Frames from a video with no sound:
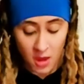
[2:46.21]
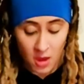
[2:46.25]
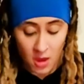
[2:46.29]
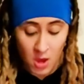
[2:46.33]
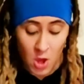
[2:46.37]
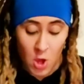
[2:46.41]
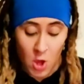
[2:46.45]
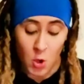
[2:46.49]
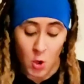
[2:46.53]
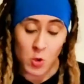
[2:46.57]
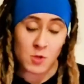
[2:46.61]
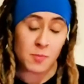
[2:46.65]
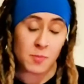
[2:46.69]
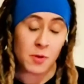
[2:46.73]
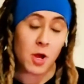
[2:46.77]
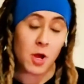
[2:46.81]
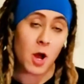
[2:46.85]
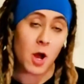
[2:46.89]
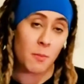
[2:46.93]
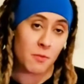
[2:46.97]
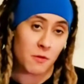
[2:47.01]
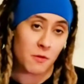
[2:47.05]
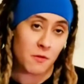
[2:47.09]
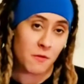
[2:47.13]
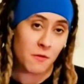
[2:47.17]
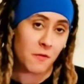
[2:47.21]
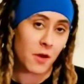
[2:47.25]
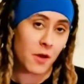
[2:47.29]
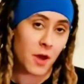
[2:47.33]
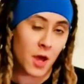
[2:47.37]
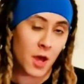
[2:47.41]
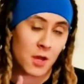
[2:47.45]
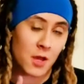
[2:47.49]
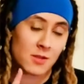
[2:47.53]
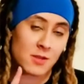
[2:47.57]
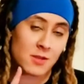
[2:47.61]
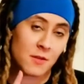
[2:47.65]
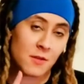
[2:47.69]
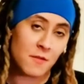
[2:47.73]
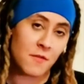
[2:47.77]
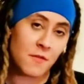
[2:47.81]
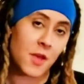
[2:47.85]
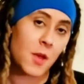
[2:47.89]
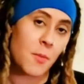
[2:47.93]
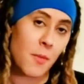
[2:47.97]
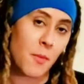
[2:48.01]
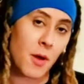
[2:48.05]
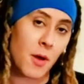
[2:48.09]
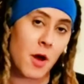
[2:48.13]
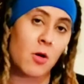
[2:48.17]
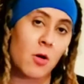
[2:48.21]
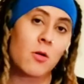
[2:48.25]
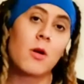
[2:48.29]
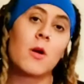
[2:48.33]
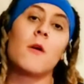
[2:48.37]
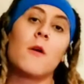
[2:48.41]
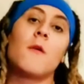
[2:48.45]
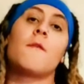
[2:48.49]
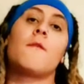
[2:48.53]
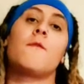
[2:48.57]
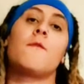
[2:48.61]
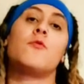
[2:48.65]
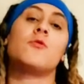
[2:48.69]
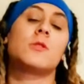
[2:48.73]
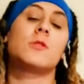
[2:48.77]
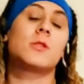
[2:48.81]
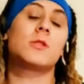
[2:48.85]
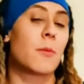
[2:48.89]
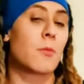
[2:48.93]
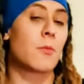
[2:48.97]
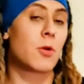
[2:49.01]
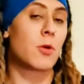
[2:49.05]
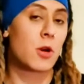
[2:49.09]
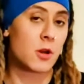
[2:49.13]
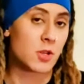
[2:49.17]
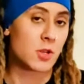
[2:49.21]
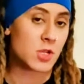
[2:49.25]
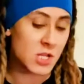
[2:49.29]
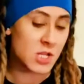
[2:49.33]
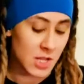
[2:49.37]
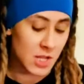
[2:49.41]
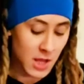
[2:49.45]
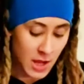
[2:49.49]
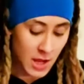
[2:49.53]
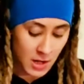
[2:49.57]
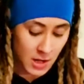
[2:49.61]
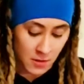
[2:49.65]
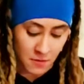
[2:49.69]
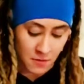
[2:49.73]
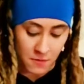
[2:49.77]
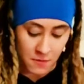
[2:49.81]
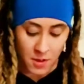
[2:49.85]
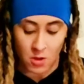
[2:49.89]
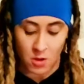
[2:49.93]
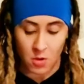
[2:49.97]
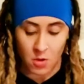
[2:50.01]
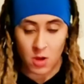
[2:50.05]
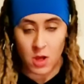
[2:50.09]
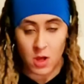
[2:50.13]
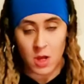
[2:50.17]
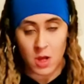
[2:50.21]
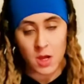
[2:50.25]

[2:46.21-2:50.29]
who's become the first female full-time coach in the NFL.